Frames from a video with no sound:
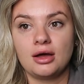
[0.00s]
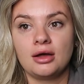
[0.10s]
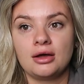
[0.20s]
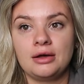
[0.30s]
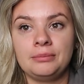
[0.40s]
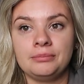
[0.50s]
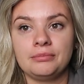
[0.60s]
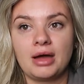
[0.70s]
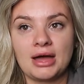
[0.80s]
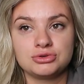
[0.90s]
I
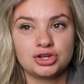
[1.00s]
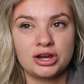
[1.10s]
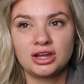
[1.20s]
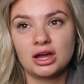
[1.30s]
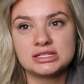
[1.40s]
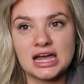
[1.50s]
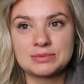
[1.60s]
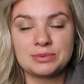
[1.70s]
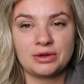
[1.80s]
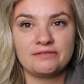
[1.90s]
was trying to
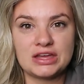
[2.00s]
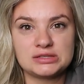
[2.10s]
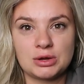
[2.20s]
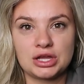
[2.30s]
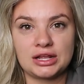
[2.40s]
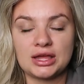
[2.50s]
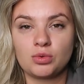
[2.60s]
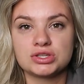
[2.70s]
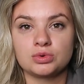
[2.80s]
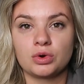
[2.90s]
contact people on Facebook and it like
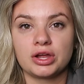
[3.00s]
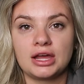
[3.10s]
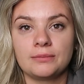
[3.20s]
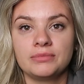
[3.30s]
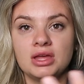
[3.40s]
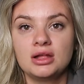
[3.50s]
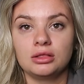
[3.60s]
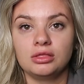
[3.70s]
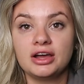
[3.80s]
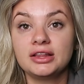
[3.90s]
wasn't working.
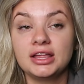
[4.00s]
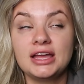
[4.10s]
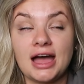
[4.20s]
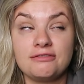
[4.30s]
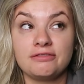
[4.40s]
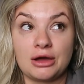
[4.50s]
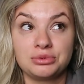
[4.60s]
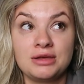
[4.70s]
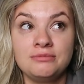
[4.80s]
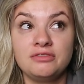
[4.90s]
Luckily, I
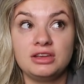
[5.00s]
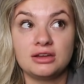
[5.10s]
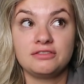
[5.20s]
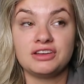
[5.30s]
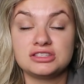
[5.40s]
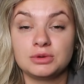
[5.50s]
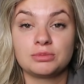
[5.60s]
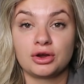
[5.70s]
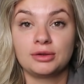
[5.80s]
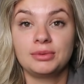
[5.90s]
found them via
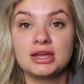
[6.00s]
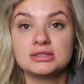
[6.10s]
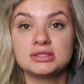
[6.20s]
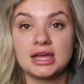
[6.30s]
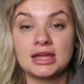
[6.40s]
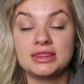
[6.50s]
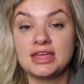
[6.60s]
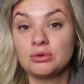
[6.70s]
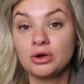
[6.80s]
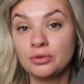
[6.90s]
Facebook Marketplace and
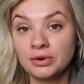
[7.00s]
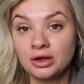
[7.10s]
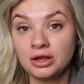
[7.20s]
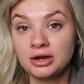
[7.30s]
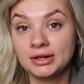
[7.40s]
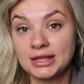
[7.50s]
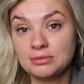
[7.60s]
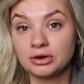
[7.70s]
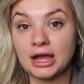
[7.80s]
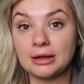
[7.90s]
they were open on
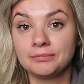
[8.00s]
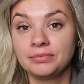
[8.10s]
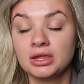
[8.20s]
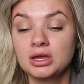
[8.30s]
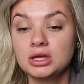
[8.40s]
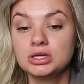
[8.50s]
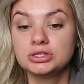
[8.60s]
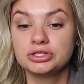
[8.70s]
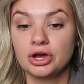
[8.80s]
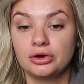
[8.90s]
Labor Day.
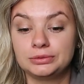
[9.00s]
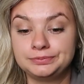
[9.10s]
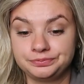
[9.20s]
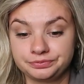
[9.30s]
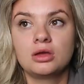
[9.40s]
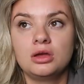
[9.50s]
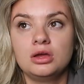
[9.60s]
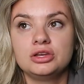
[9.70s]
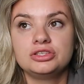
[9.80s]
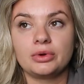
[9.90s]
So
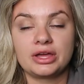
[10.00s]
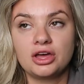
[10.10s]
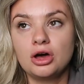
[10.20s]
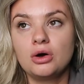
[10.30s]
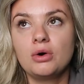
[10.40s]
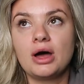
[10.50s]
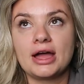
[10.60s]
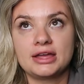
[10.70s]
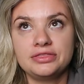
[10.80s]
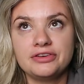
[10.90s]
I
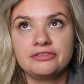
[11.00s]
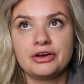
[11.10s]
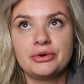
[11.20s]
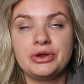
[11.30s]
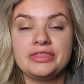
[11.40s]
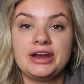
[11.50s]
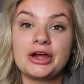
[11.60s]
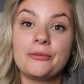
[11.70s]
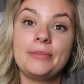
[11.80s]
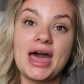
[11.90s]
get the phone, and then I
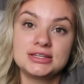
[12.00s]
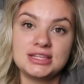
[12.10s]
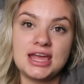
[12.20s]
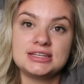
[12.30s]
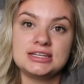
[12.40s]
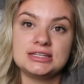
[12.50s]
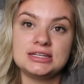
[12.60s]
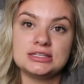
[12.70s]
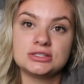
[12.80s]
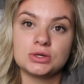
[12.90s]
go back to the
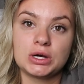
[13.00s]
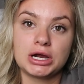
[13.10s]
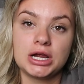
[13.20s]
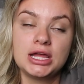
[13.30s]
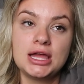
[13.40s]
AT&T store.